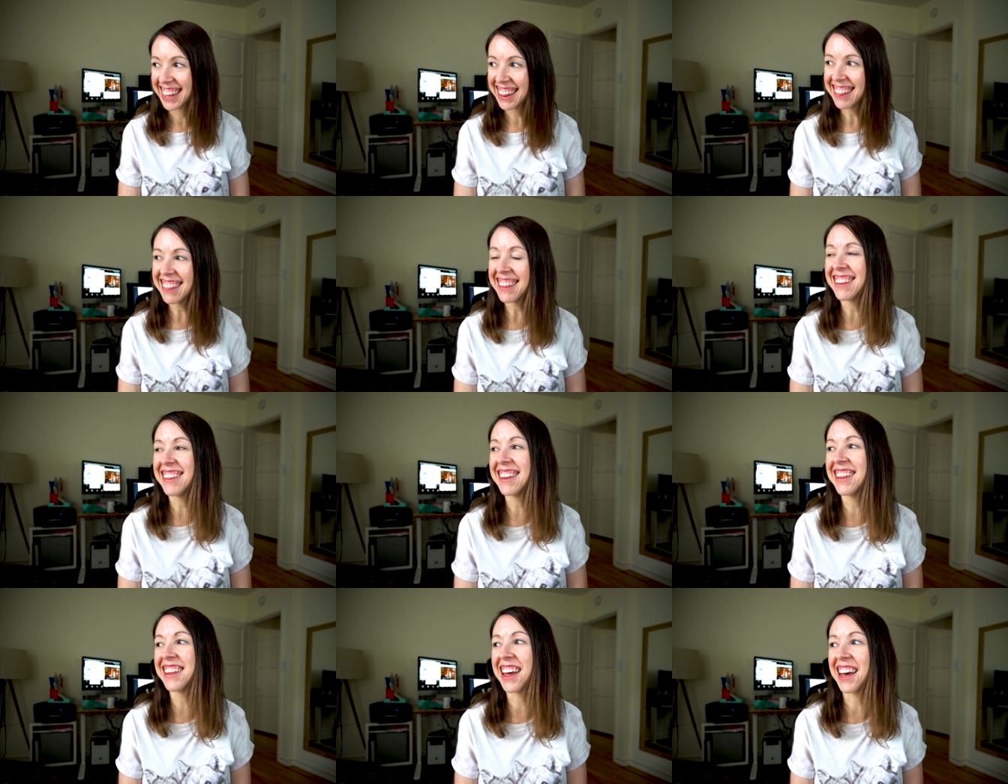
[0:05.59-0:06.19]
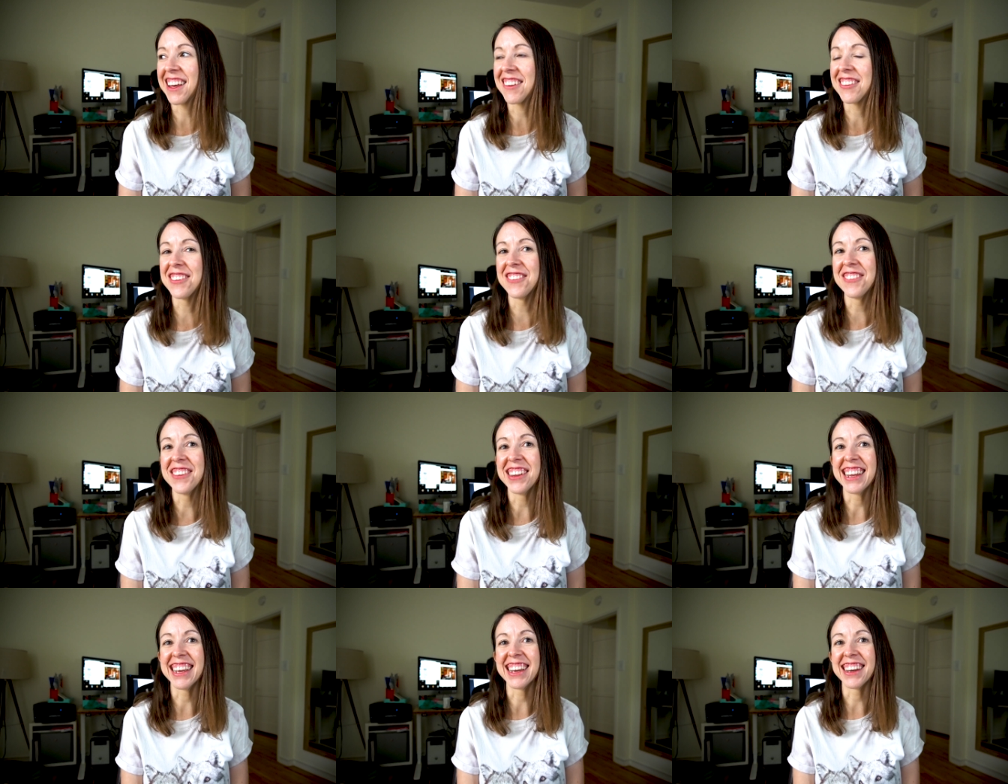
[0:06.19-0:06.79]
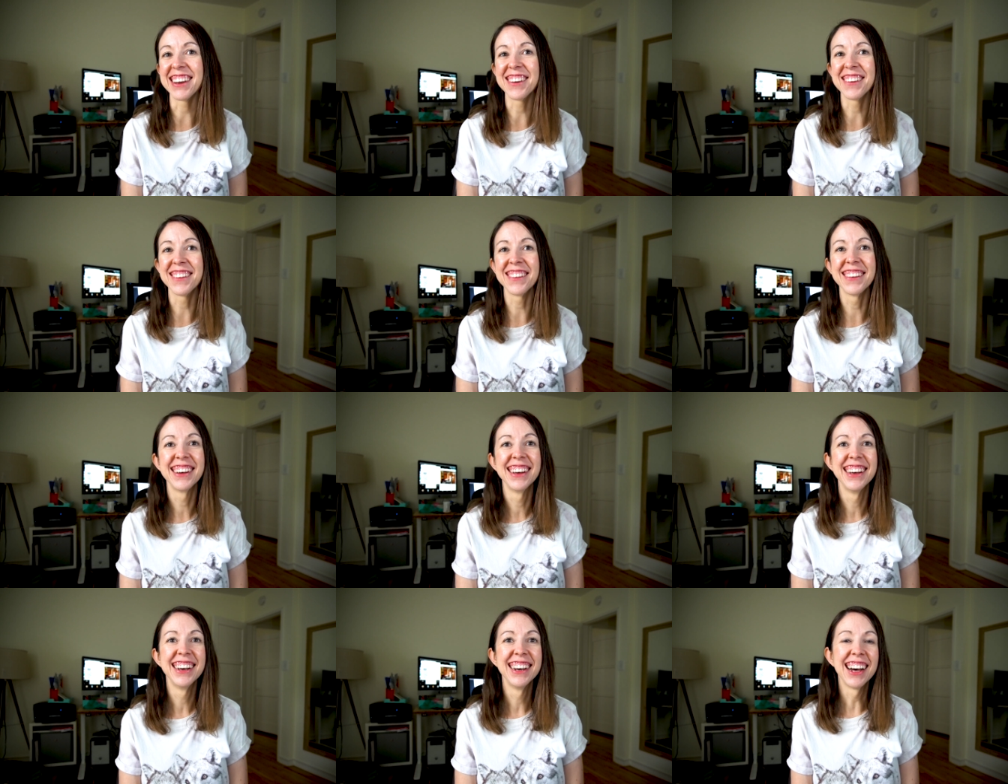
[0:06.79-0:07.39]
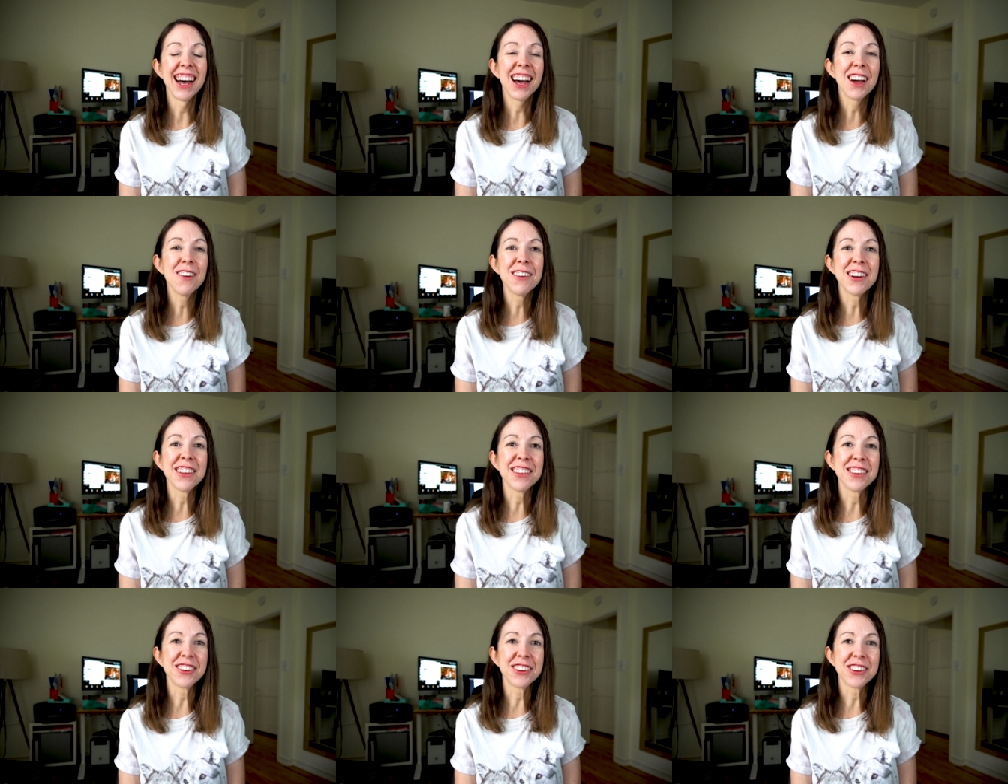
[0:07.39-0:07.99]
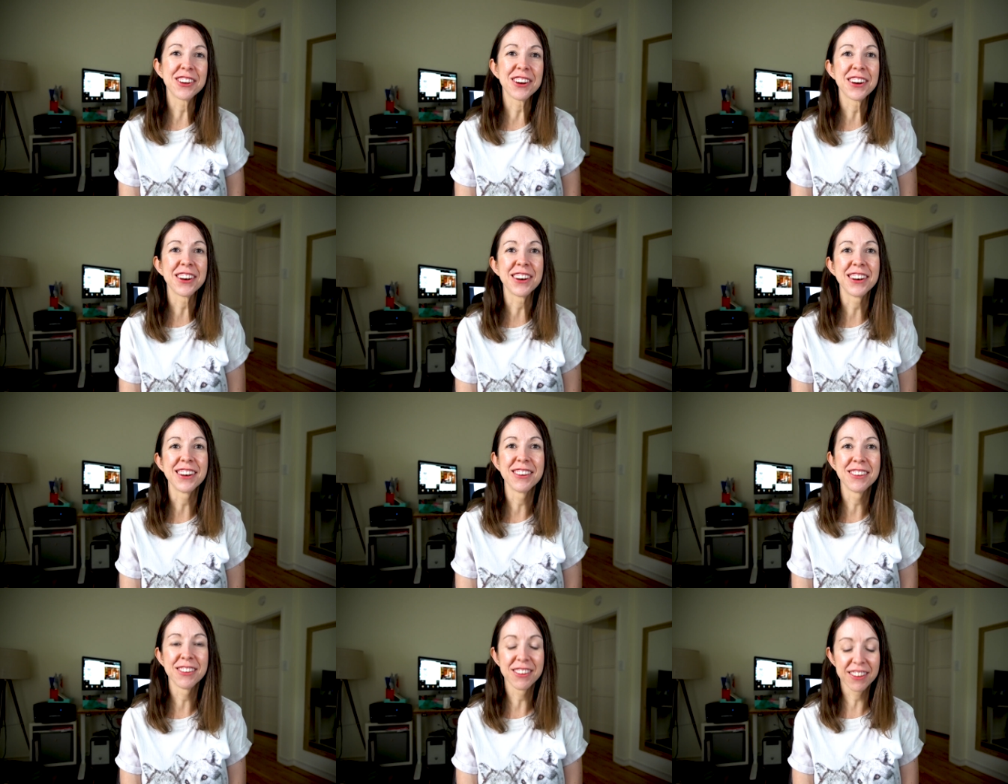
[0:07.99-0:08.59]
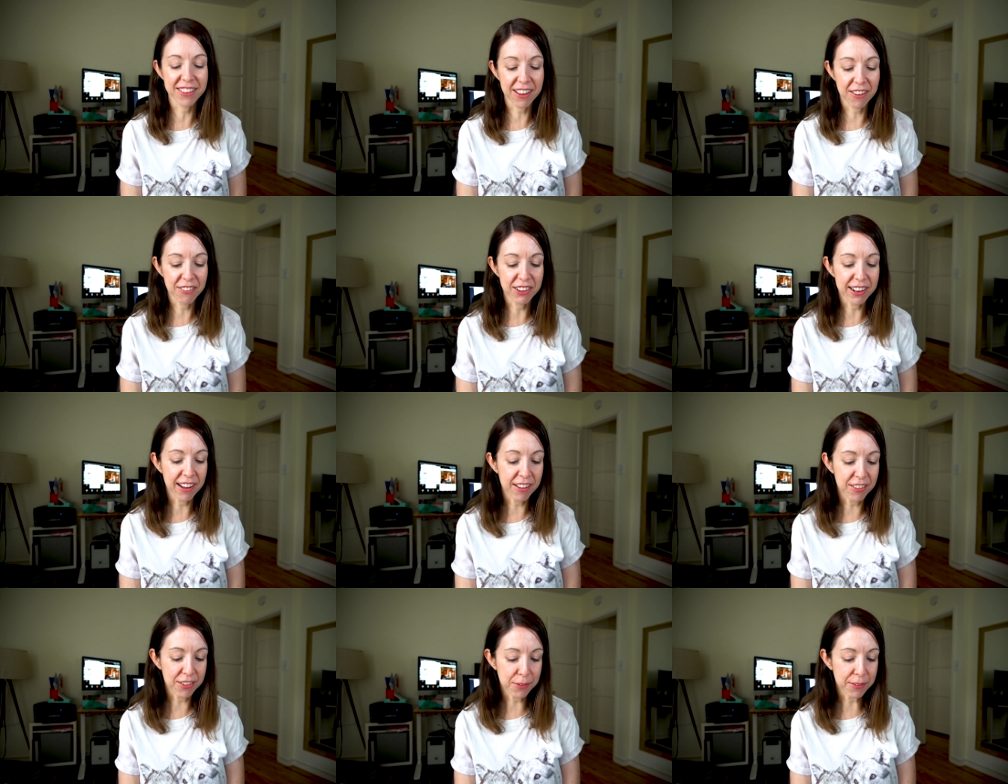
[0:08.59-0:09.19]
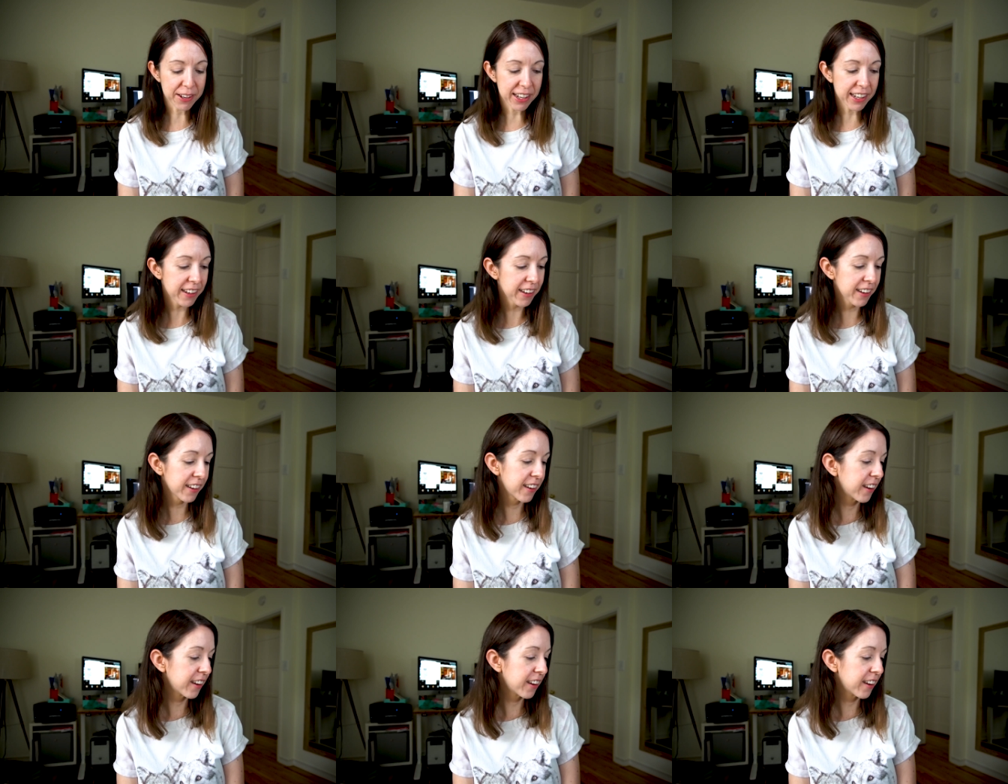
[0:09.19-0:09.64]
than the last video. I wear this shirt 7 days a week.